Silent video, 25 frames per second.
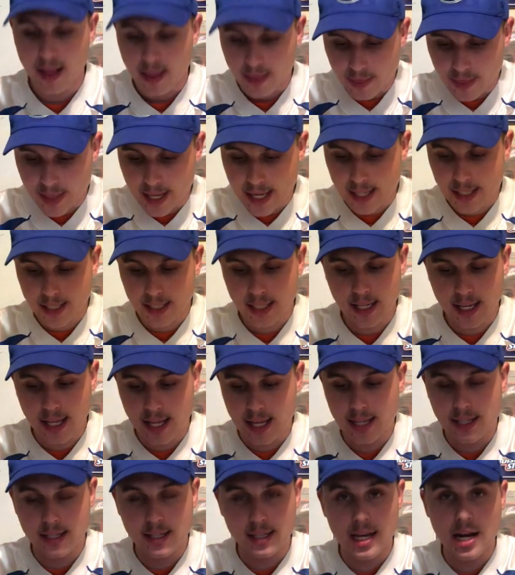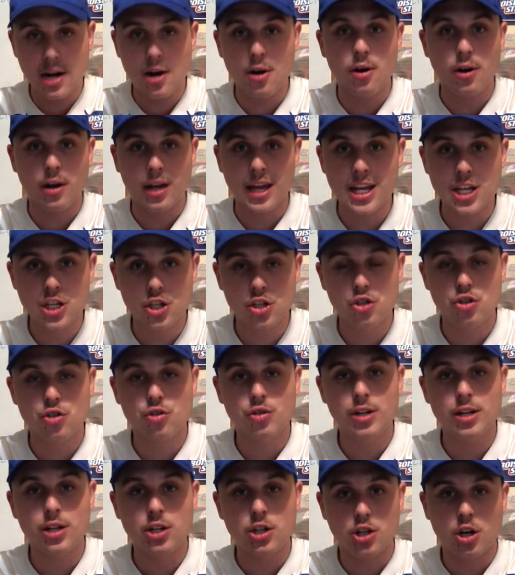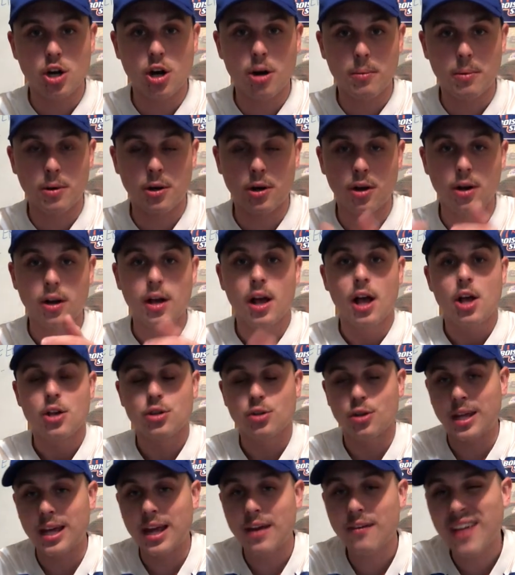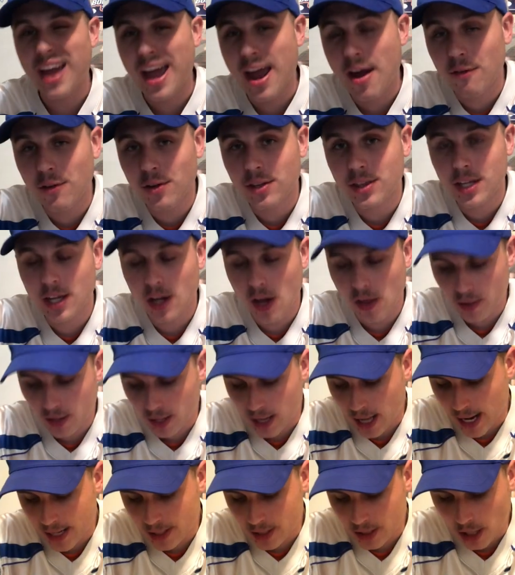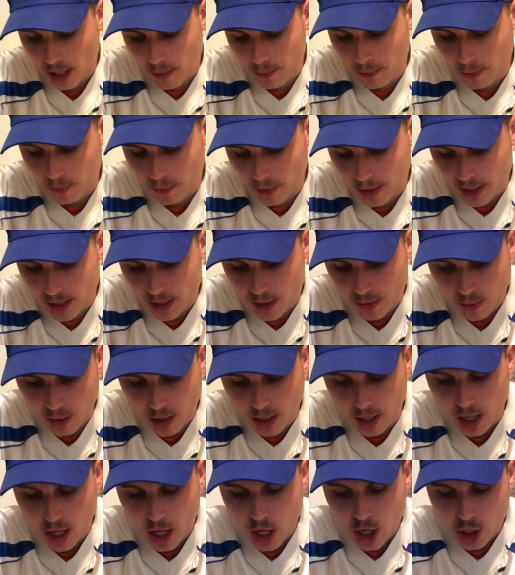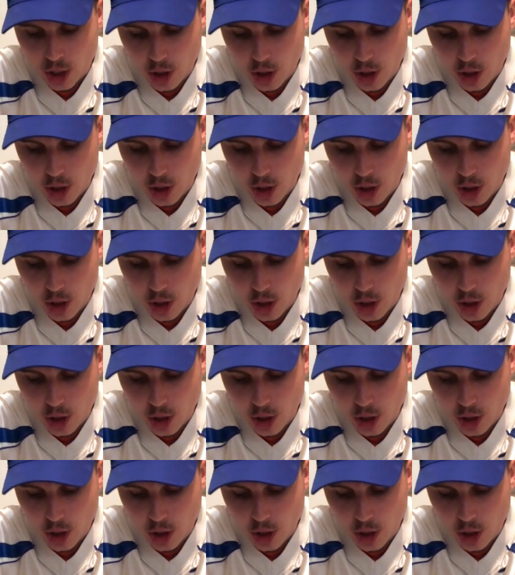This is their history determiner. So they have everything on the line to come in and win this one.